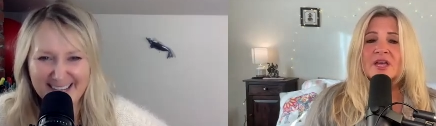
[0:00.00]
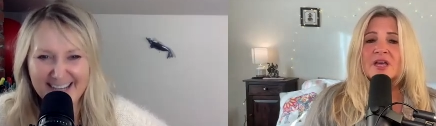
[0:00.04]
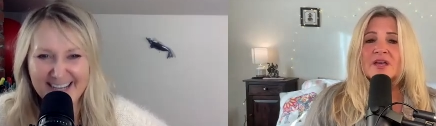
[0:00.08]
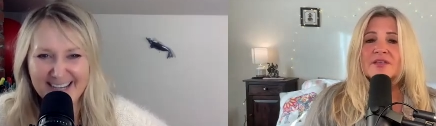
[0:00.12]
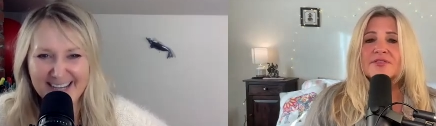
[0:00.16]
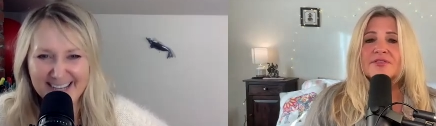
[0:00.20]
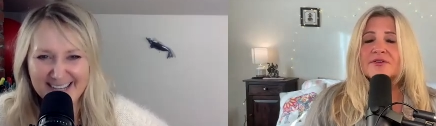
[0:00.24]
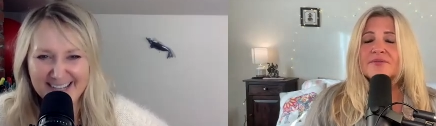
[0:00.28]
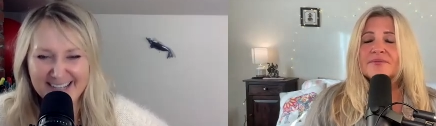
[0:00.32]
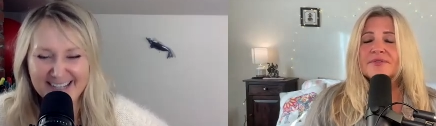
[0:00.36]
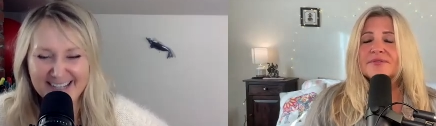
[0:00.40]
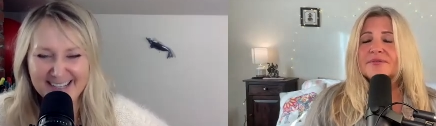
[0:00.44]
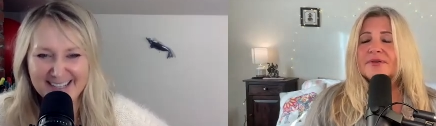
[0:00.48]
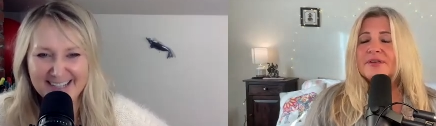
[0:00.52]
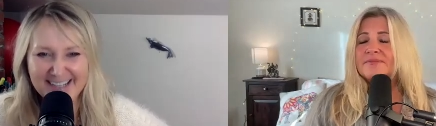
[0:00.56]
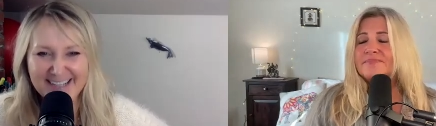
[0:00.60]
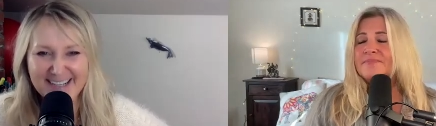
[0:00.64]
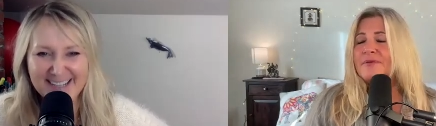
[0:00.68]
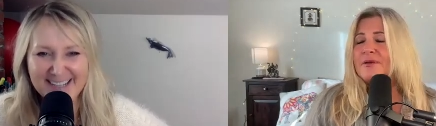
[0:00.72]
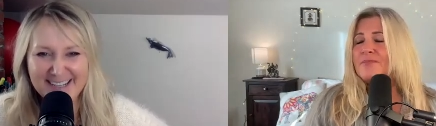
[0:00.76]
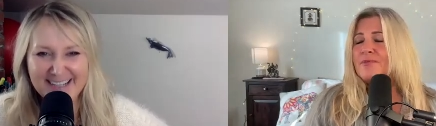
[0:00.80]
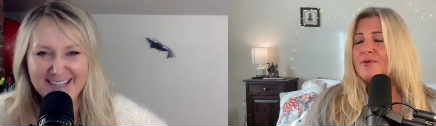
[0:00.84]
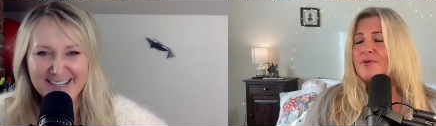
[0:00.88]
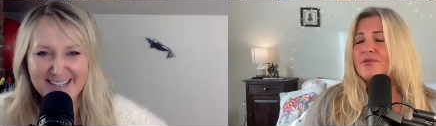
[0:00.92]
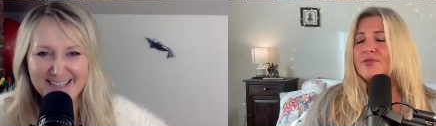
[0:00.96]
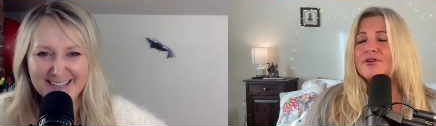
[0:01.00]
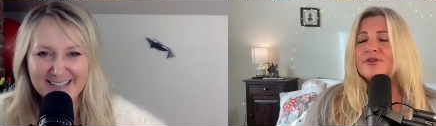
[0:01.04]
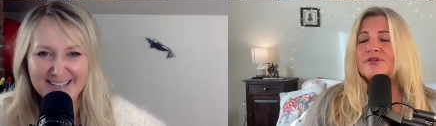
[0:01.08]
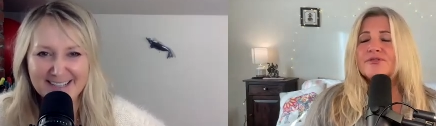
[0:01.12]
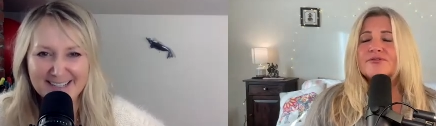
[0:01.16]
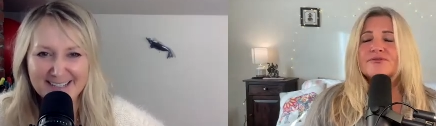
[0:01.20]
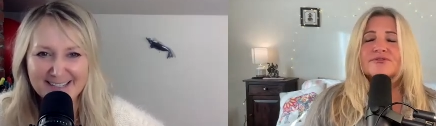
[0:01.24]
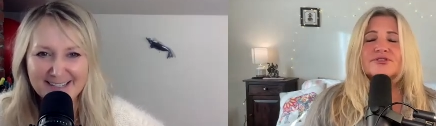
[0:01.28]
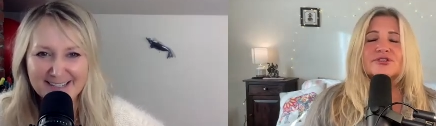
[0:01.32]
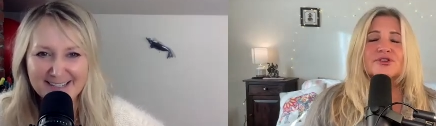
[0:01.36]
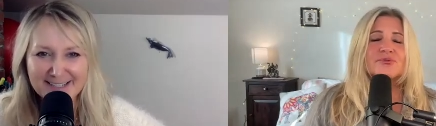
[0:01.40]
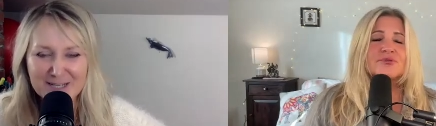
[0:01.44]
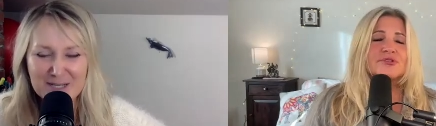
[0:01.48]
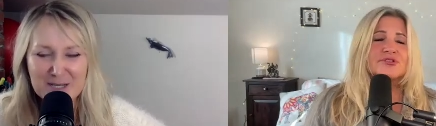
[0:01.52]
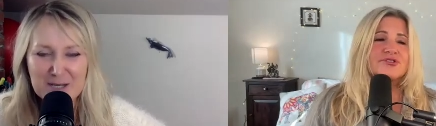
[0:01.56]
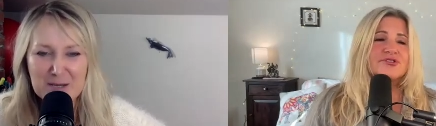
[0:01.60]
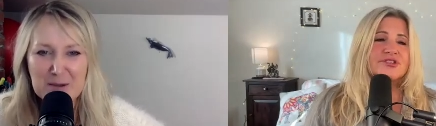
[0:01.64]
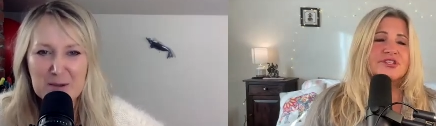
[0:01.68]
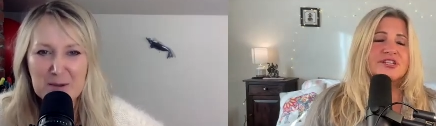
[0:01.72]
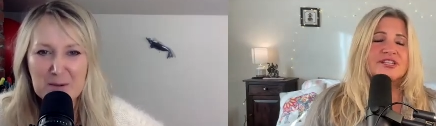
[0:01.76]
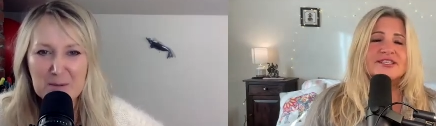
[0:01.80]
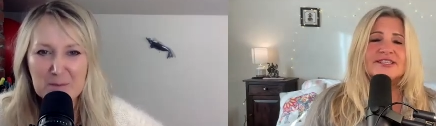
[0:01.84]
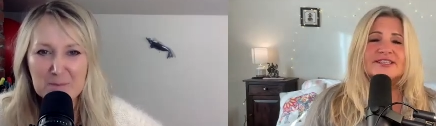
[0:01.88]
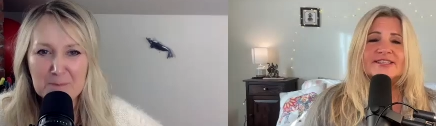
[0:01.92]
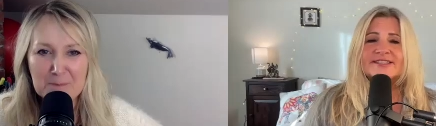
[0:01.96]
Speaker 1: they're like people that are so
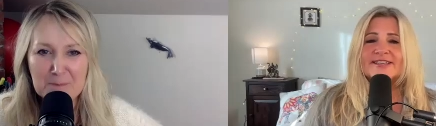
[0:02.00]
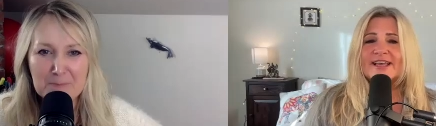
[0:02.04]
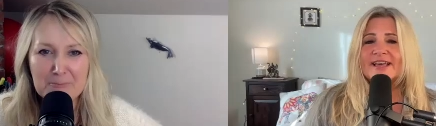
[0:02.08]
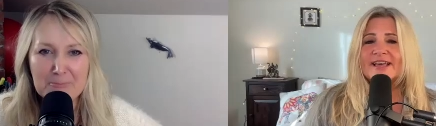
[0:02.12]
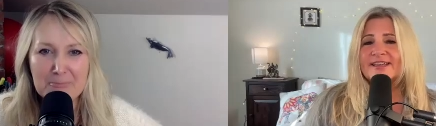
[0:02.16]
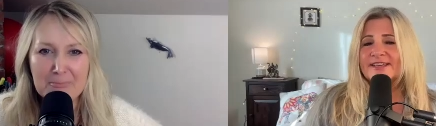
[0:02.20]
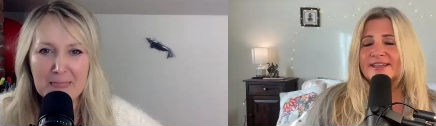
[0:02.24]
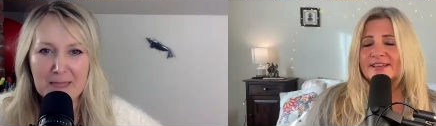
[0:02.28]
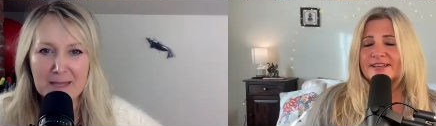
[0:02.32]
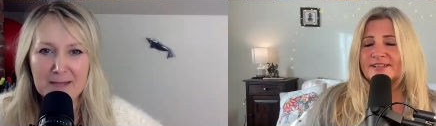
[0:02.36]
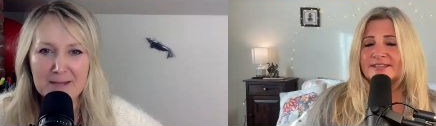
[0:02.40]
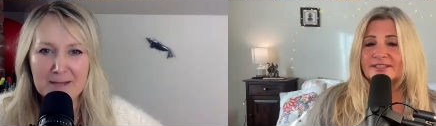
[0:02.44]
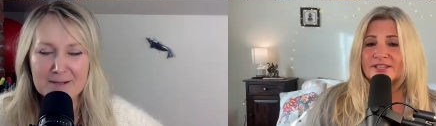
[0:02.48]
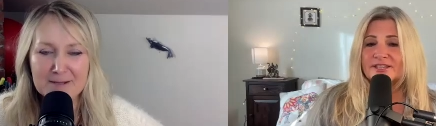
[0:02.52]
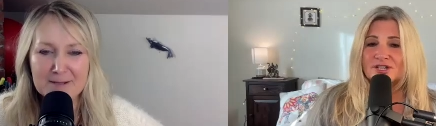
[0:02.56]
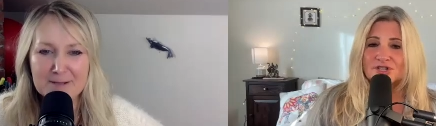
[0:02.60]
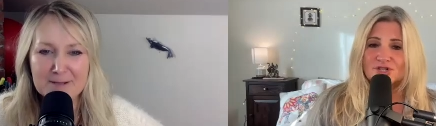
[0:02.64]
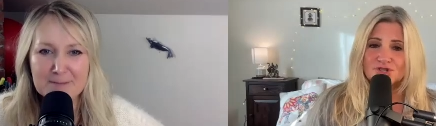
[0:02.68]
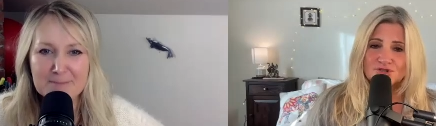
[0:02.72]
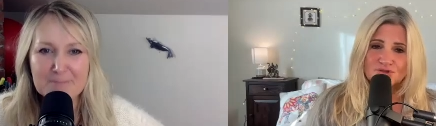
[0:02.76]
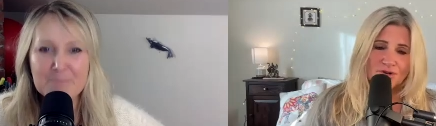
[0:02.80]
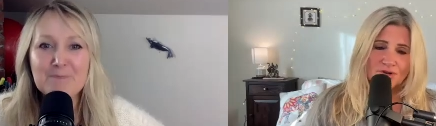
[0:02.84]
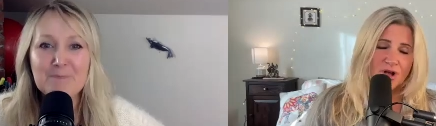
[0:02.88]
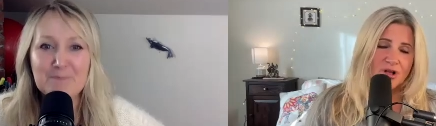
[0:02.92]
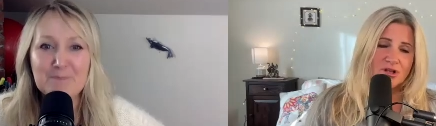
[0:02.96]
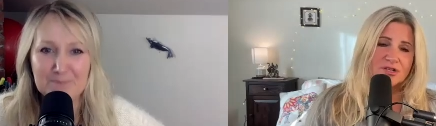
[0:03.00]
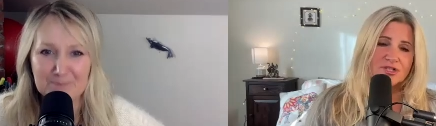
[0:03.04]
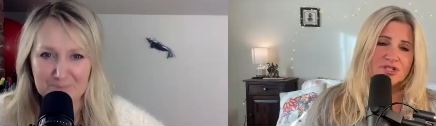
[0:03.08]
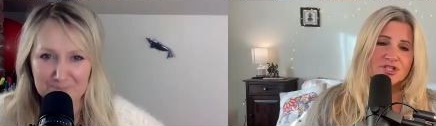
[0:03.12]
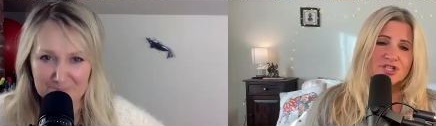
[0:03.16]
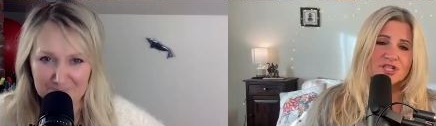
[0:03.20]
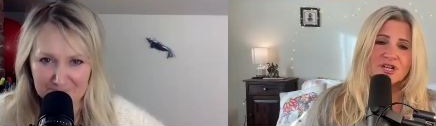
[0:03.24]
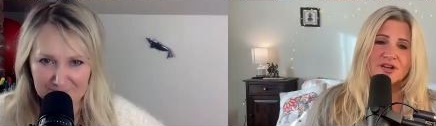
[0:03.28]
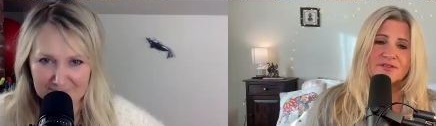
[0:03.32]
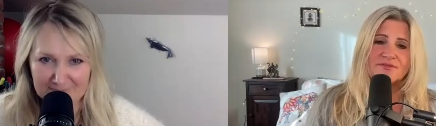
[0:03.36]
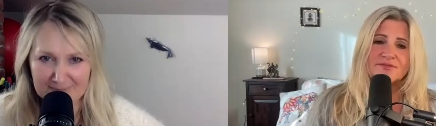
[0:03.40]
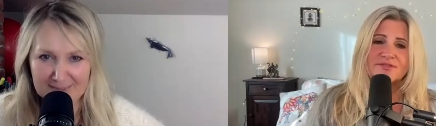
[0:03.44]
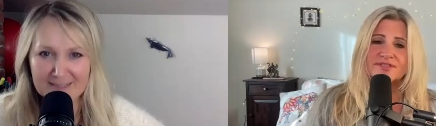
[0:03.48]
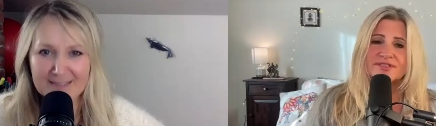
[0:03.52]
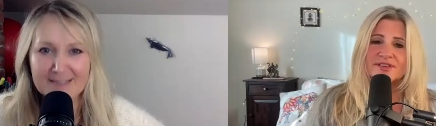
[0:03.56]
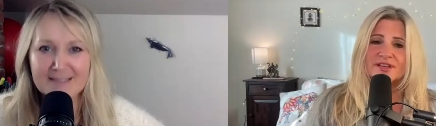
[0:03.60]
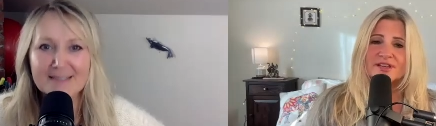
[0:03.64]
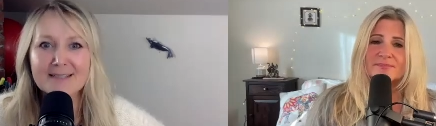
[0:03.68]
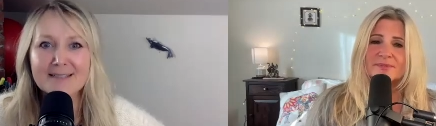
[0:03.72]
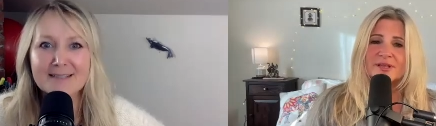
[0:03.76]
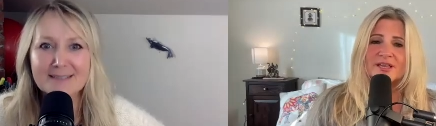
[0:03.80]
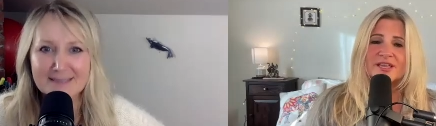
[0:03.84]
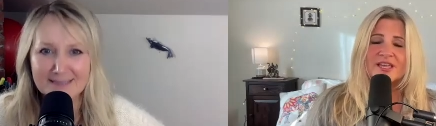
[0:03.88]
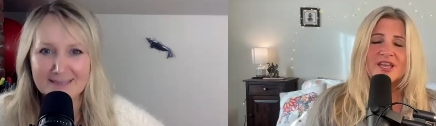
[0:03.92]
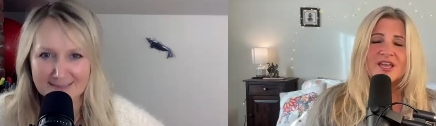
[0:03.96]
interested in psychics and astrology and everything i'm
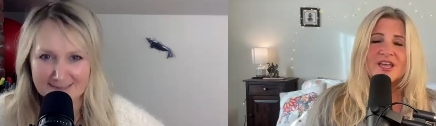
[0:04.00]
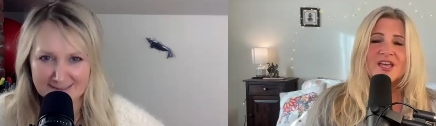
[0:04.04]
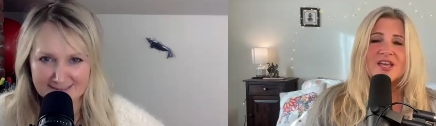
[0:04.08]
like